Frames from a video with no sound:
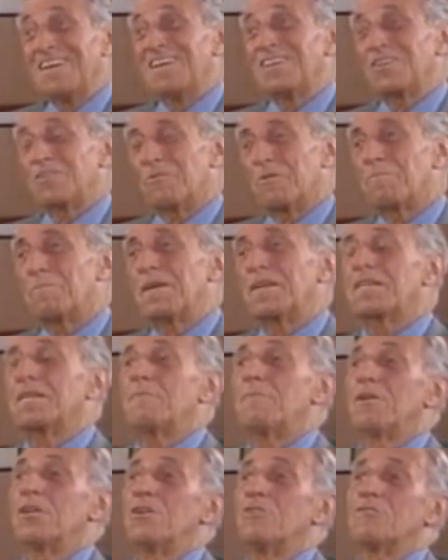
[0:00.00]
So we picked
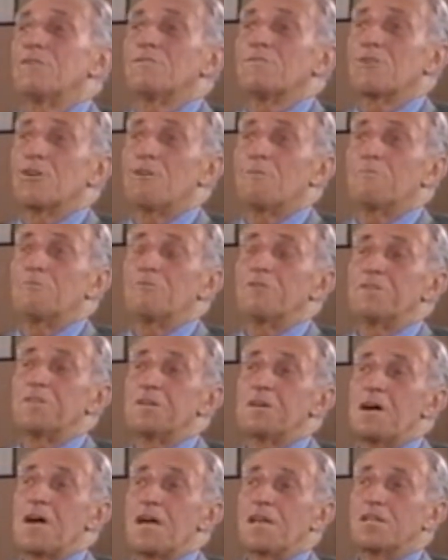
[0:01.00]
up a load of copra in
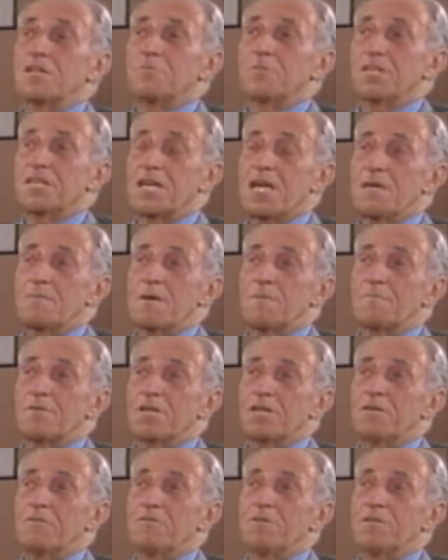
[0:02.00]
the islands, and we came up
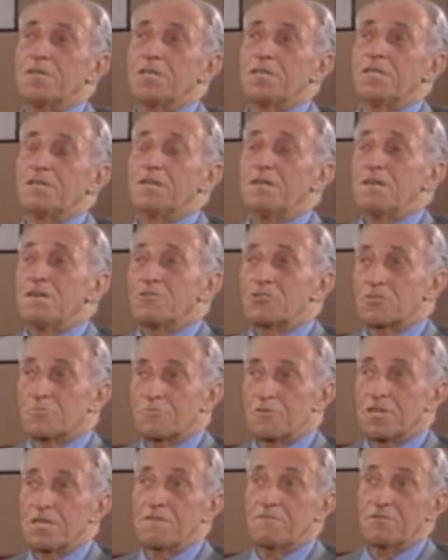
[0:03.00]
here in the
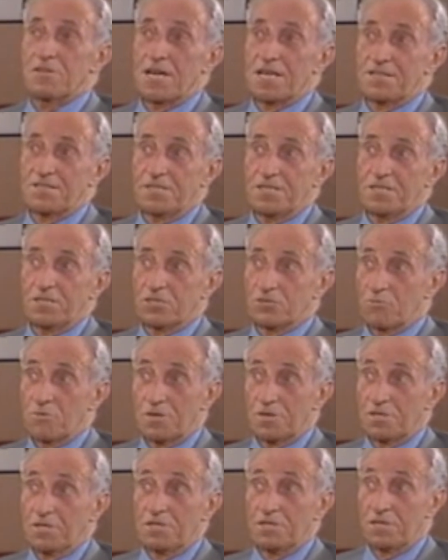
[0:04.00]
spring of
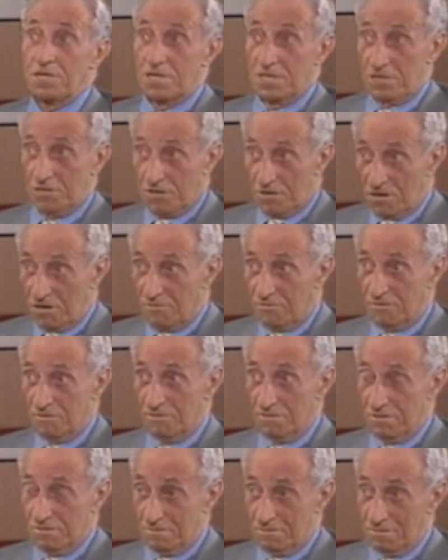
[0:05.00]
1920, and I got off
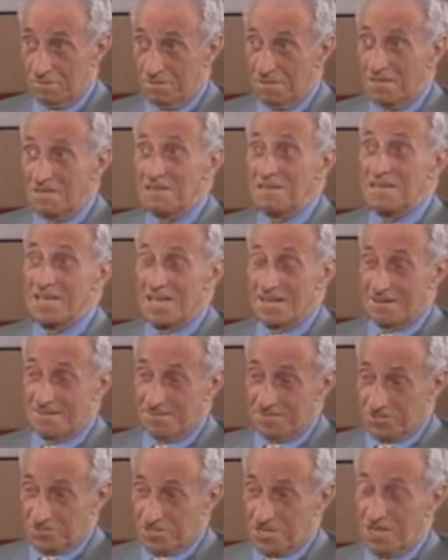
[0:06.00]
her and entered
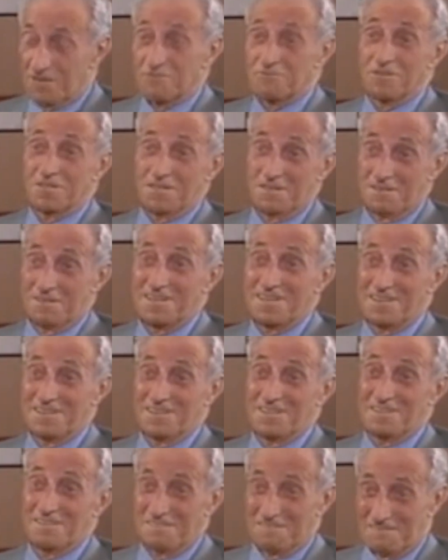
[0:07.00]
this country
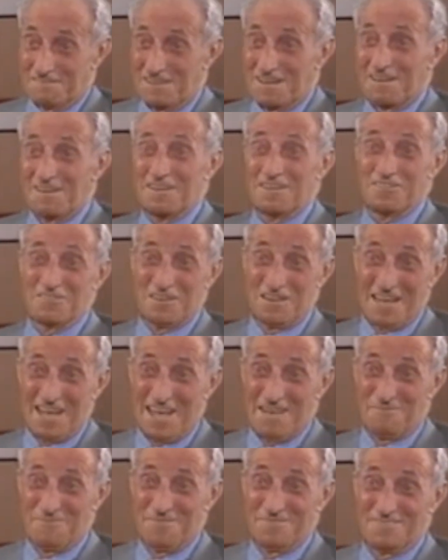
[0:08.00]
legally, luckily as it
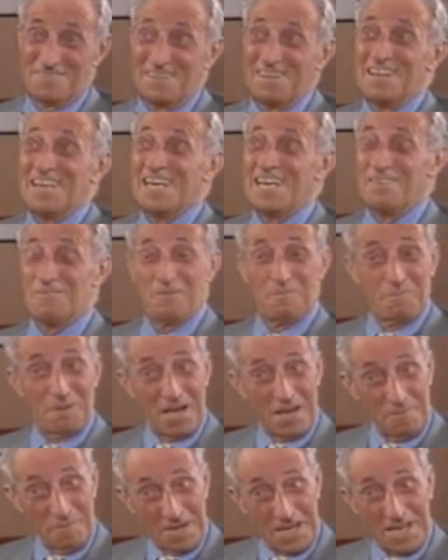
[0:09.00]
happened. Even
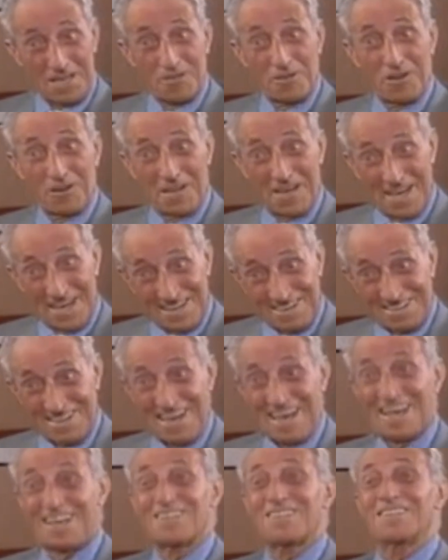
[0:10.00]
paid my $8 head
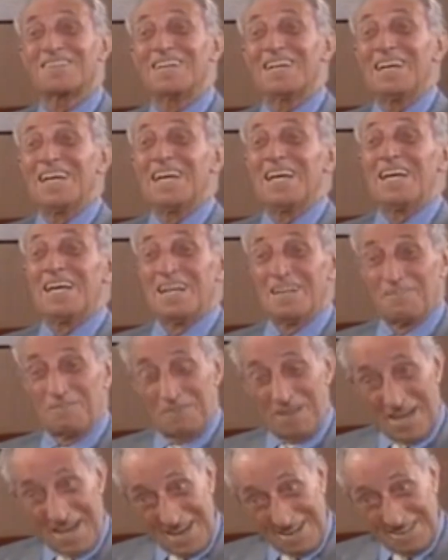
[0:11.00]
tax, and if
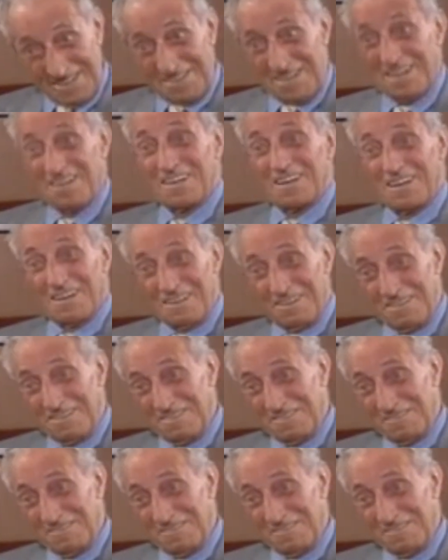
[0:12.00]
I hadn't done it,